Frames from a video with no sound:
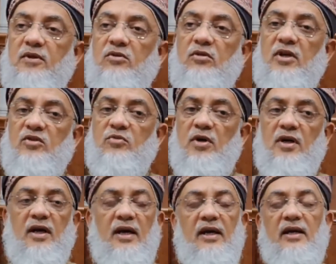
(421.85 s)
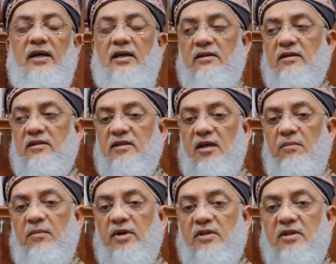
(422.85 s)
in today's world? It is the
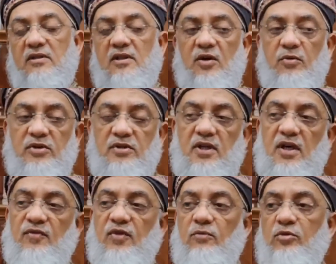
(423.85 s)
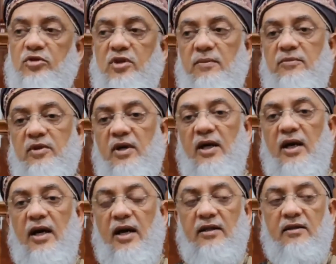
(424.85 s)
same message that was there for Muslims
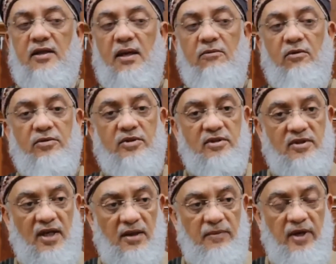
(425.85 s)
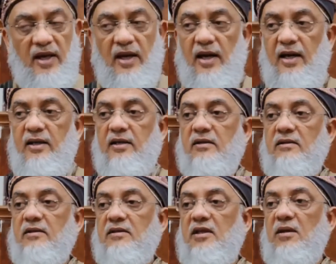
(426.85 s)
at the time of Rasulullah, and it is
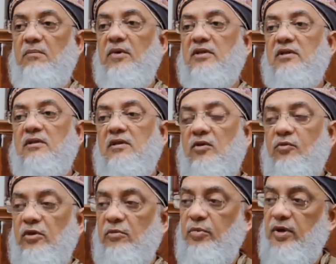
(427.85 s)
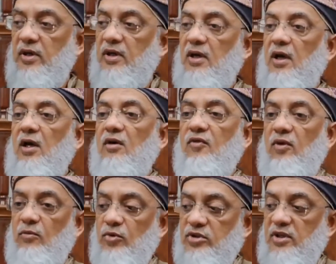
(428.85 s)
the same message that will be
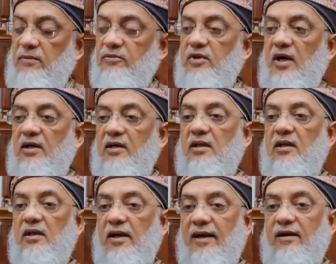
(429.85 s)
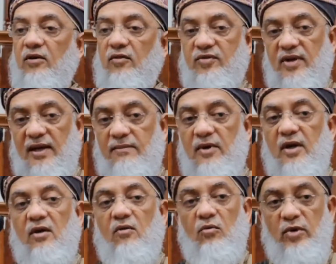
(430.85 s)
for Muslims until the end of time,
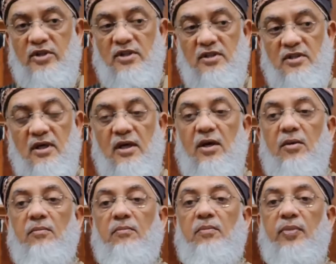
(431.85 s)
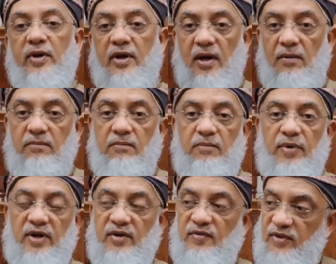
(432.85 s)
which is become
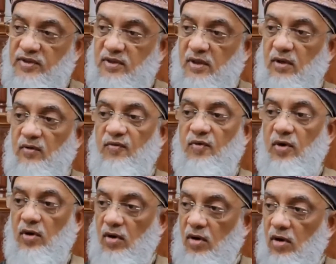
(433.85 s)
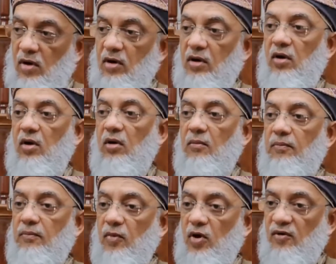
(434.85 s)
beneficial for all
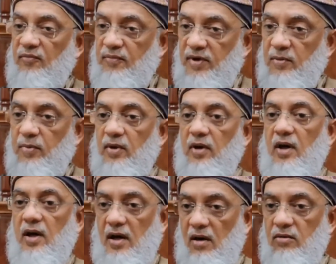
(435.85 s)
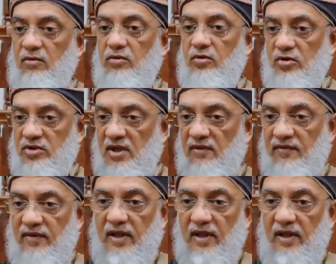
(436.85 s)
of people around yourself.